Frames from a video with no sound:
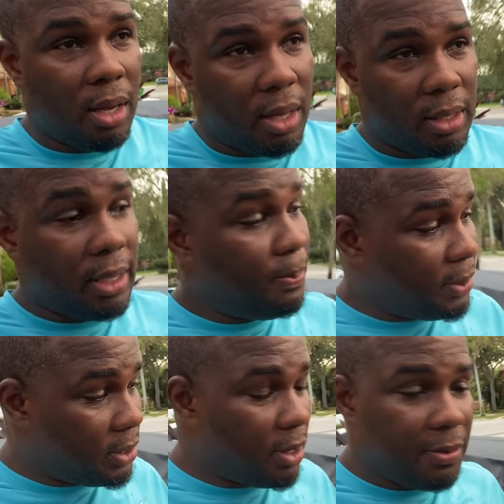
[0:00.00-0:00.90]
simple
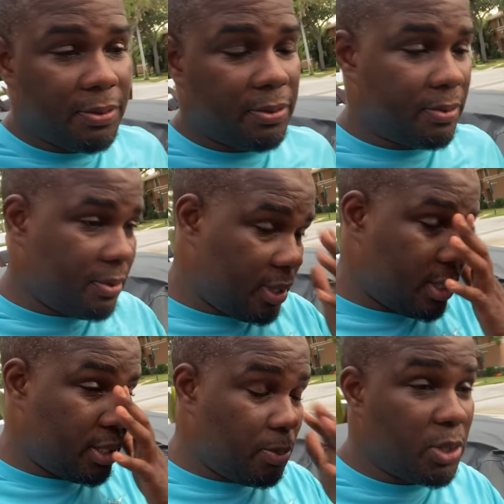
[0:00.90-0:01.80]
stuff
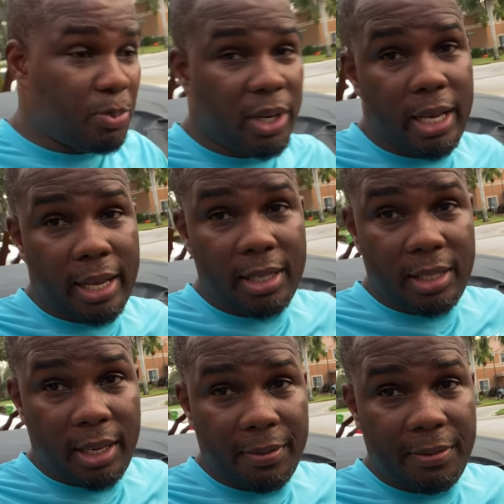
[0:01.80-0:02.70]
see much money i can
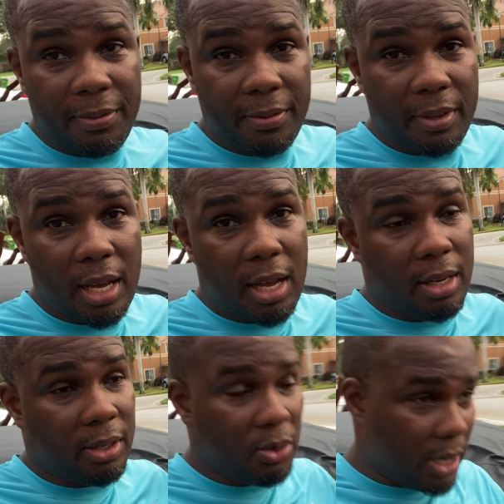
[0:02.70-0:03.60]
save
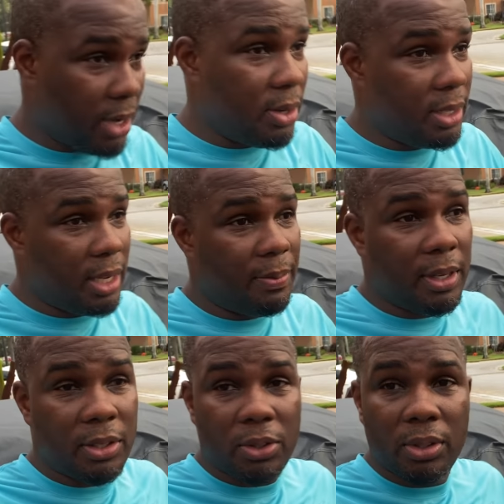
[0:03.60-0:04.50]
and you can do the same
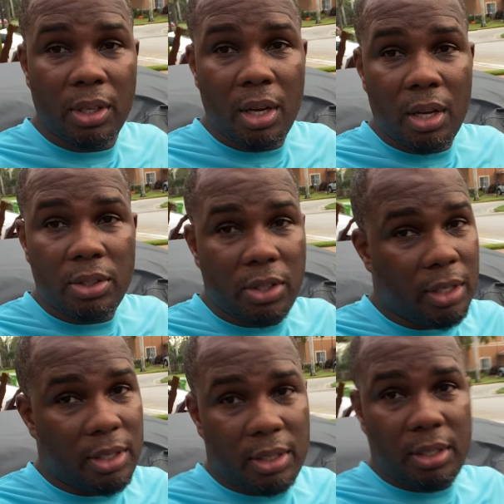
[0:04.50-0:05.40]
thing too
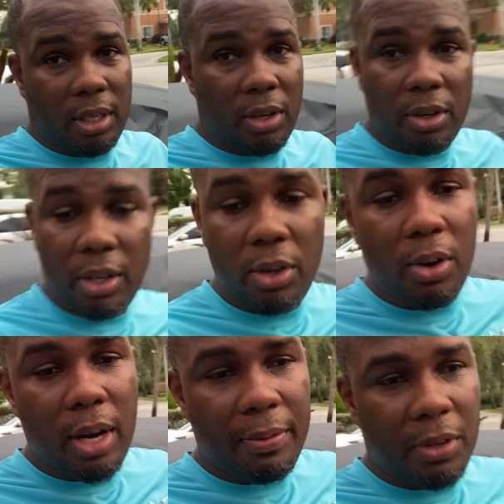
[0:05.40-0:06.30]
just you know you
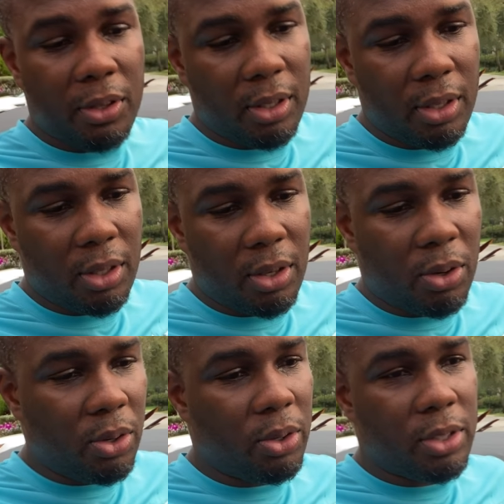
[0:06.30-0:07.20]
don't have you, you, you
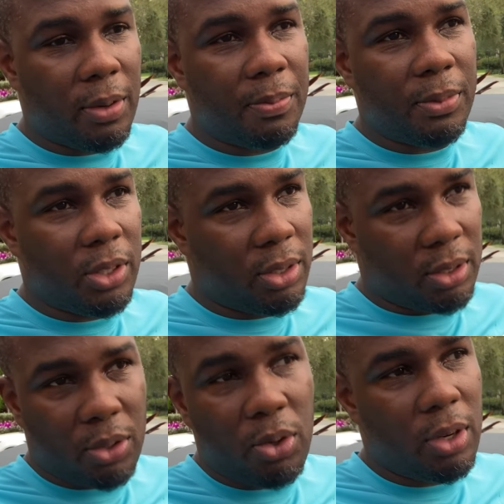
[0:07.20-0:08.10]
don't know something
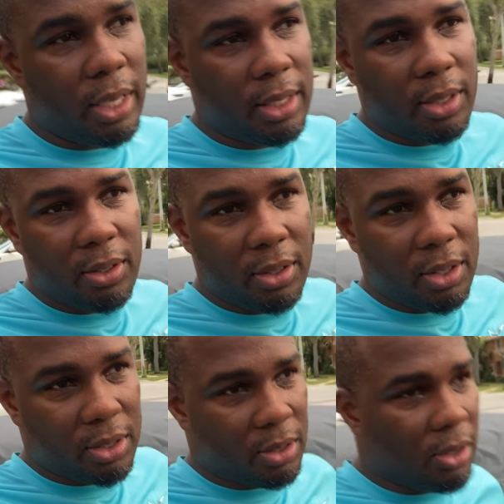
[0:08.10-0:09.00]
just google it you know
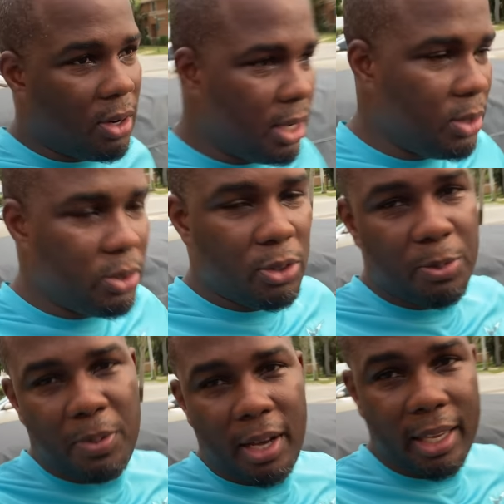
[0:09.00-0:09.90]
just go on youtube
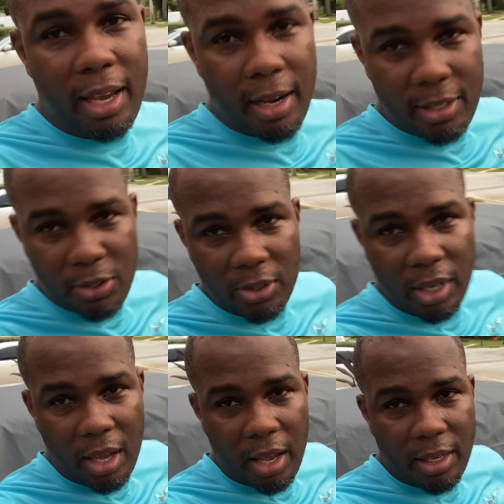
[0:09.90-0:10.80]
i guarantee you
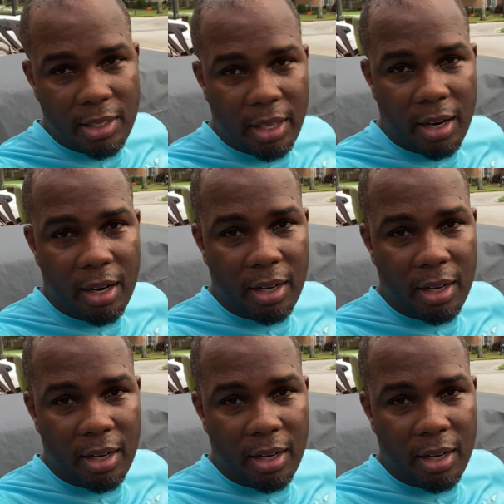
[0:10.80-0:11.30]
it's there